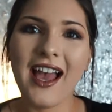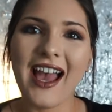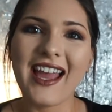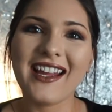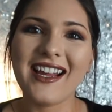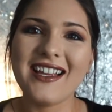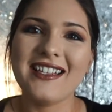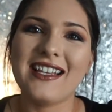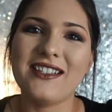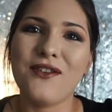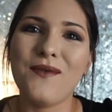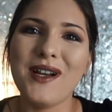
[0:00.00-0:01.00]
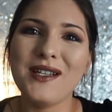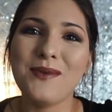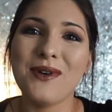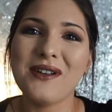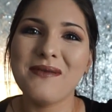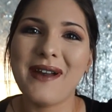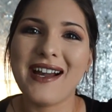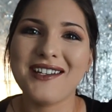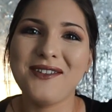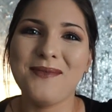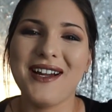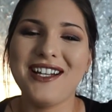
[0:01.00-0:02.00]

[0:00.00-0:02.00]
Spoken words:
Hi guys, as always, welcome back to